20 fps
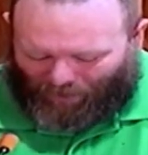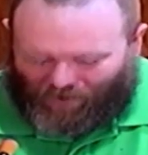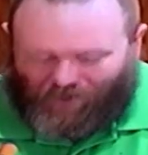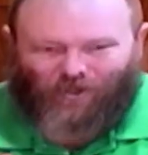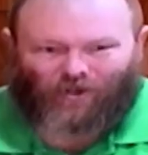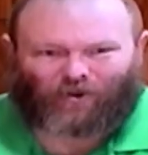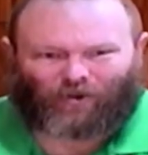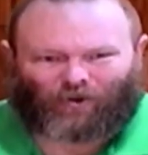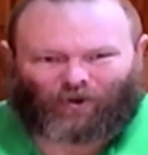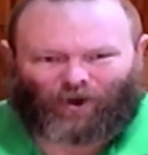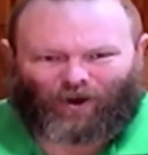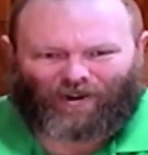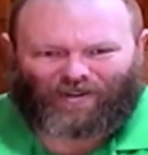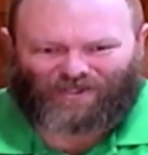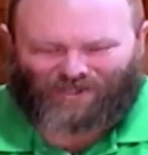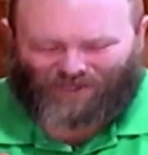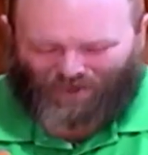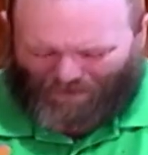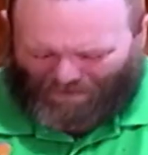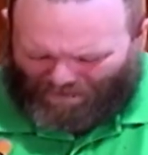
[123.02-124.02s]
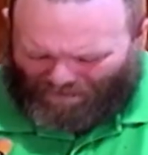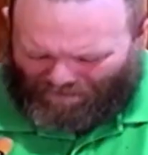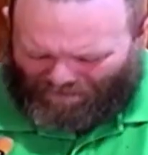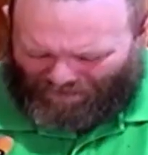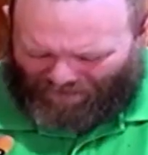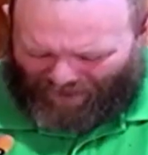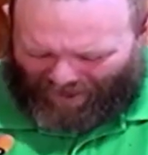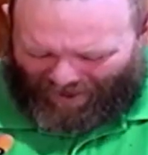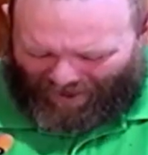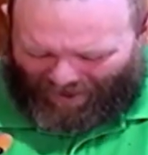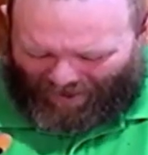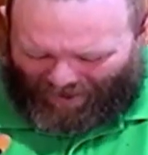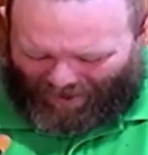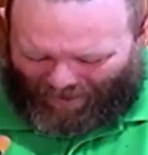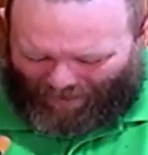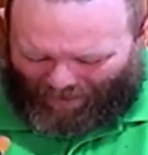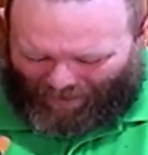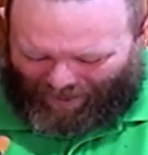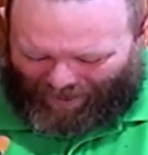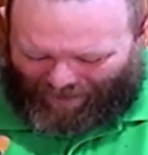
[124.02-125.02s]
the cross,
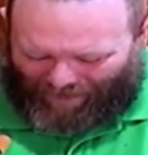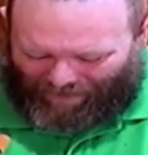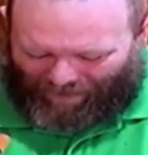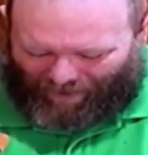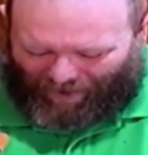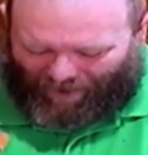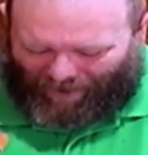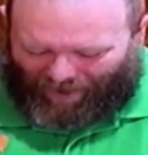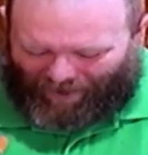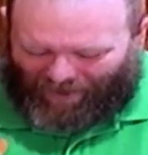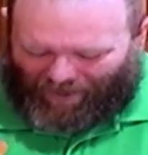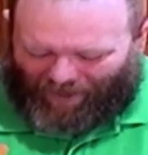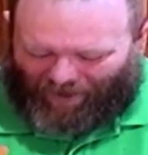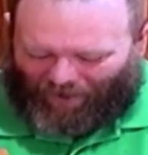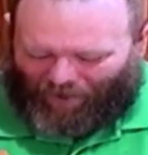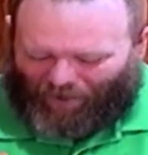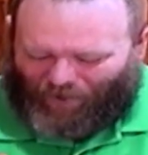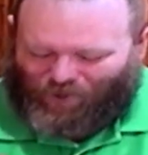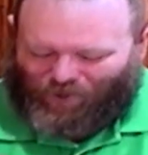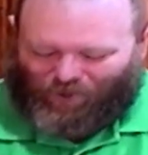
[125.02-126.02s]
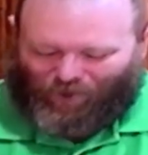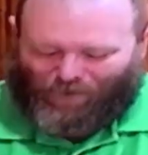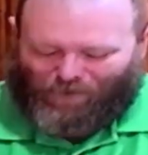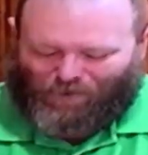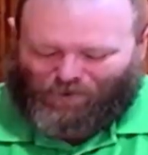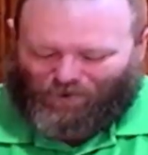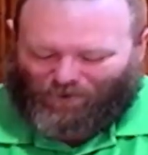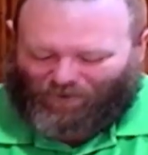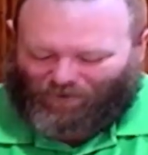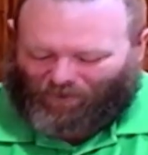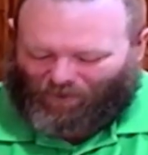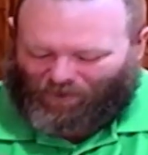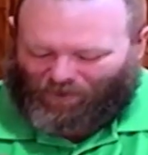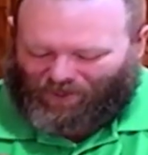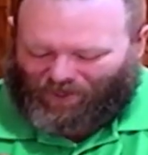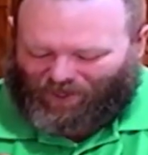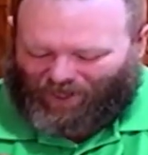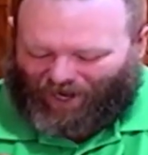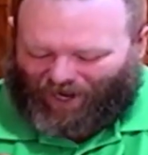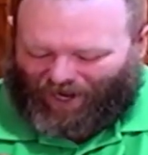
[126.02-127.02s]
we find in our scripture for
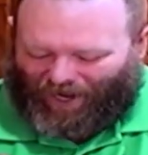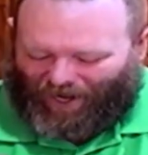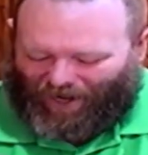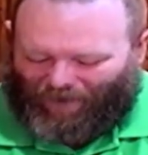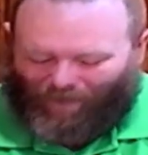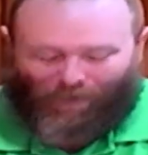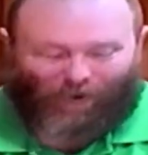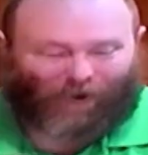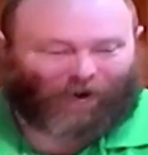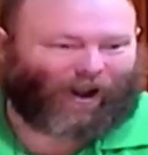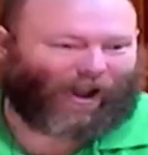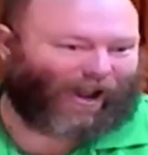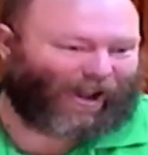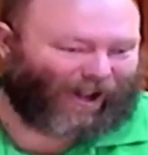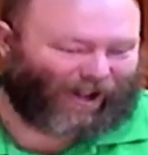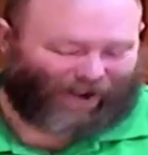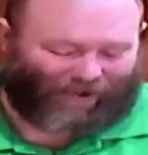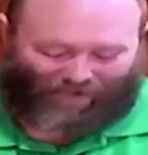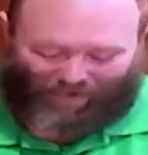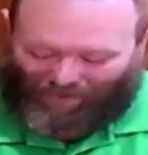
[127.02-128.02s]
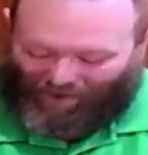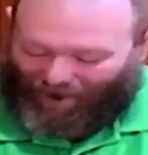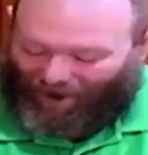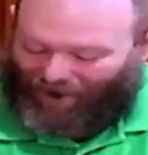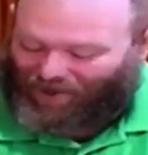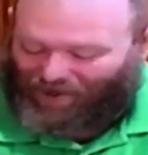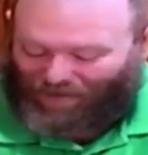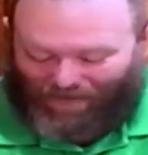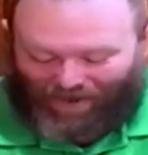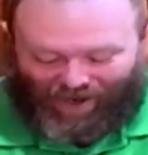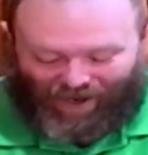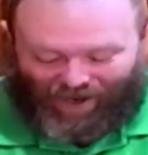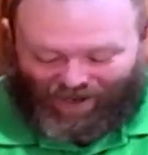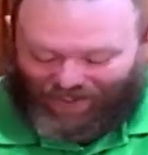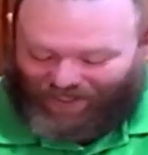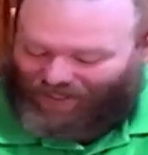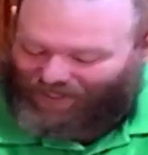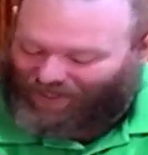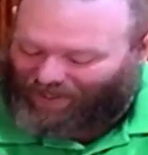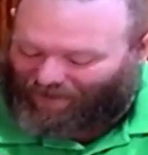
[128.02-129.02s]
today what I find to be
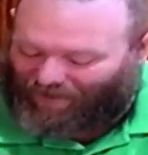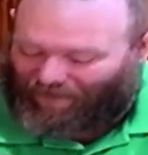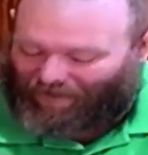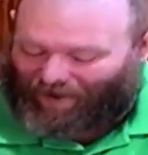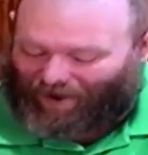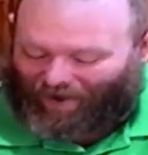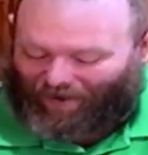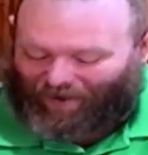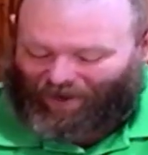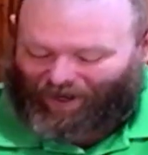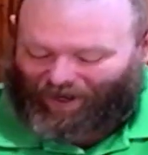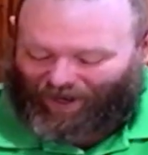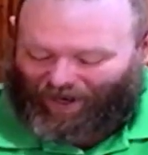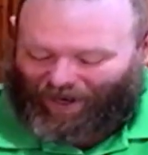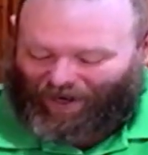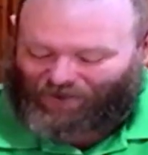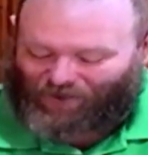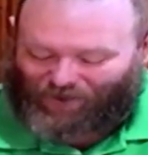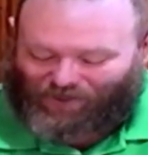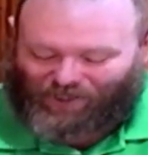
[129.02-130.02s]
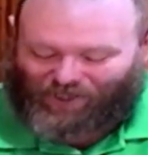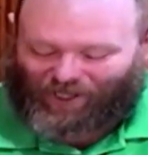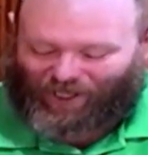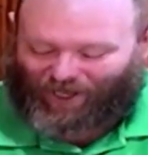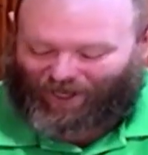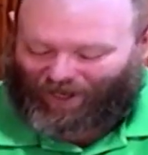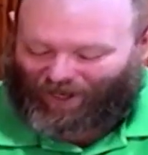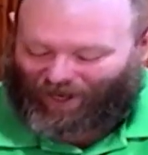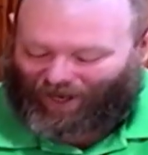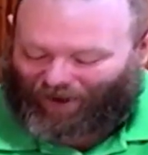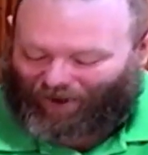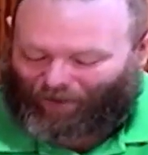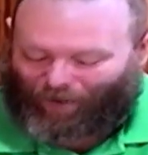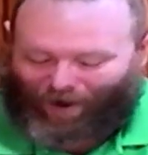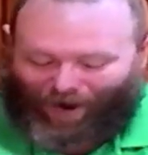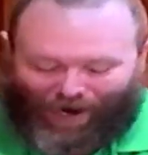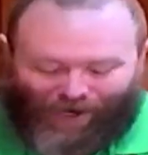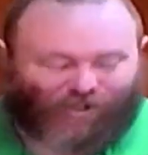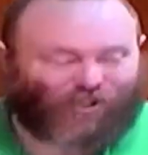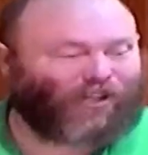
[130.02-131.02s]
just a very interesting
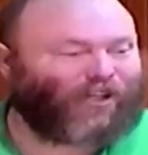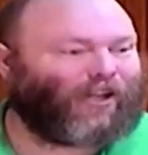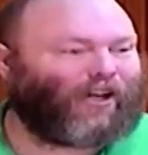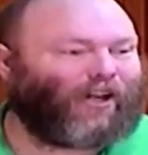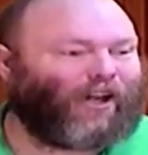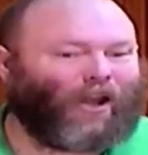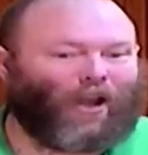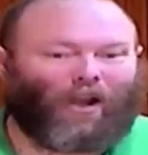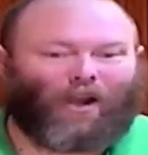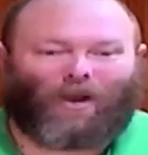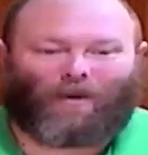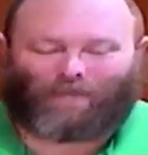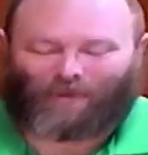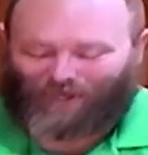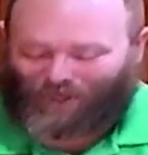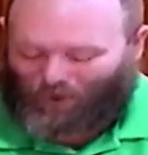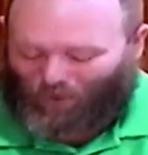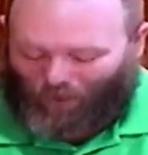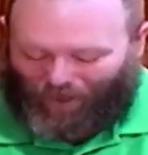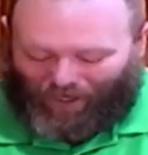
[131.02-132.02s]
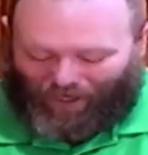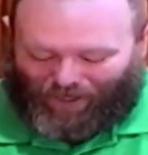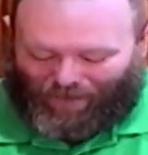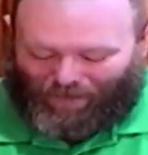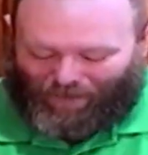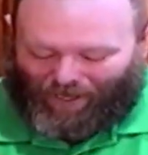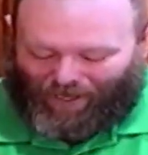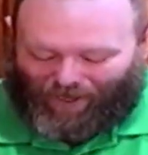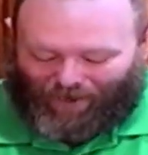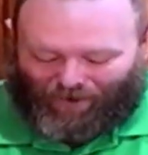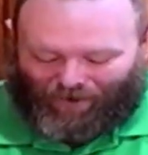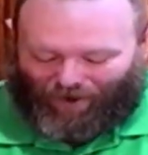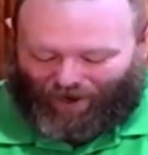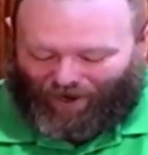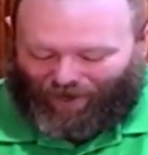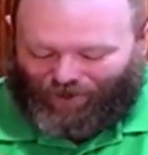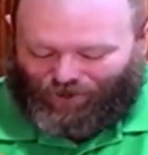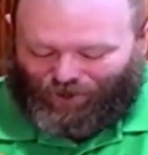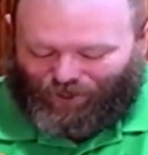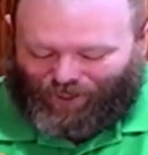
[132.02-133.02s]
interaction between Peter
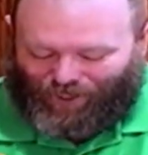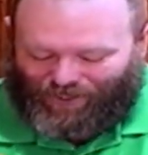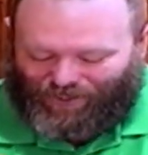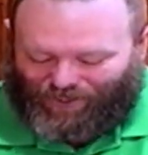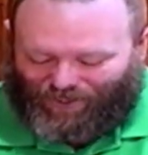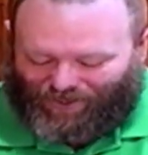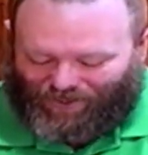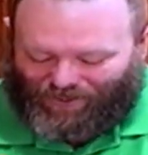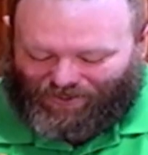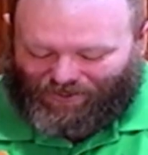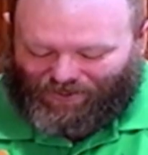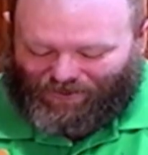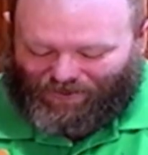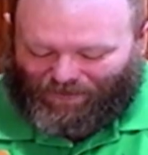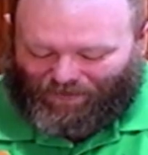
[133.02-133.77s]
and Jesus.